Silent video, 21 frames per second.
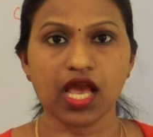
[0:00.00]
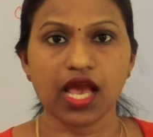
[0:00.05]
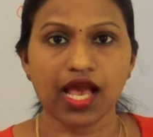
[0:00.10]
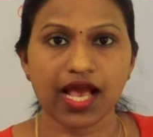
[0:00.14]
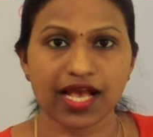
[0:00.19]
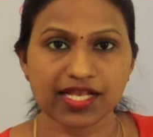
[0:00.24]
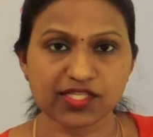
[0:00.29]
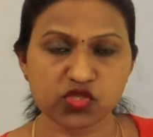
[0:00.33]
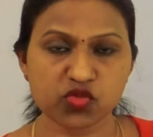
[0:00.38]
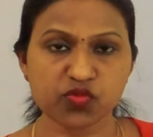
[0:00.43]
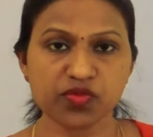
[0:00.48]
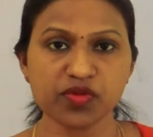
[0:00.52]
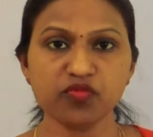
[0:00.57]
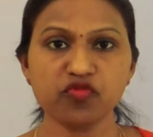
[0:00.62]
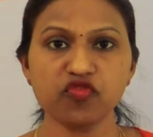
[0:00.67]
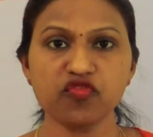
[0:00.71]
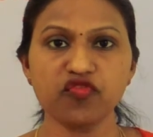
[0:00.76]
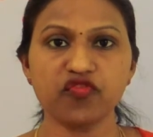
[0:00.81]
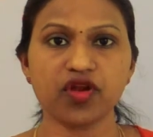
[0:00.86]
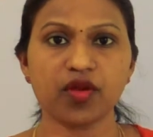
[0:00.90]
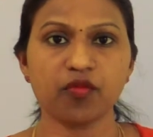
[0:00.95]
has to be
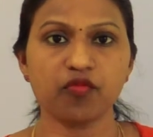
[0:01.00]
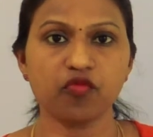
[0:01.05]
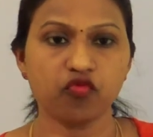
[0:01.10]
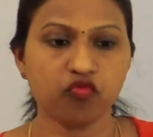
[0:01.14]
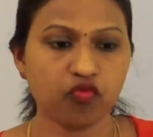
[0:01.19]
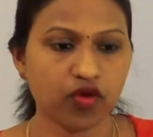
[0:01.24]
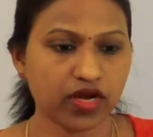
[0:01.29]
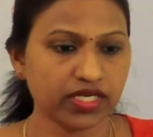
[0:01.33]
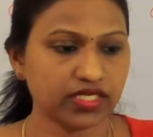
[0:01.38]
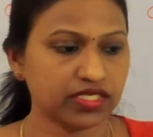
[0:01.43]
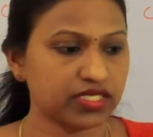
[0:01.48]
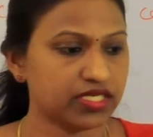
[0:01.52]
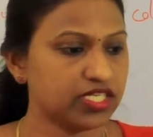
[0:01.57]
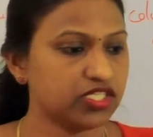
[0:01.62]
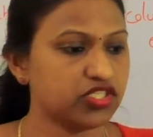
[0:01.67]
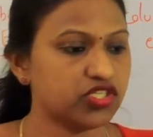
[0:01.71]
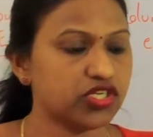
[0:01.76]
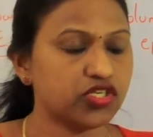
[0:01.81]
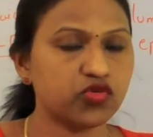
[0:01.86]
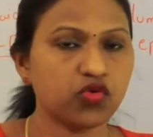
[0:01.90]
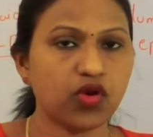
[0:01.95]
moved from one
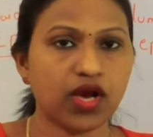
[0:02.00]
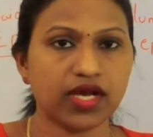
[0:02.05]
region to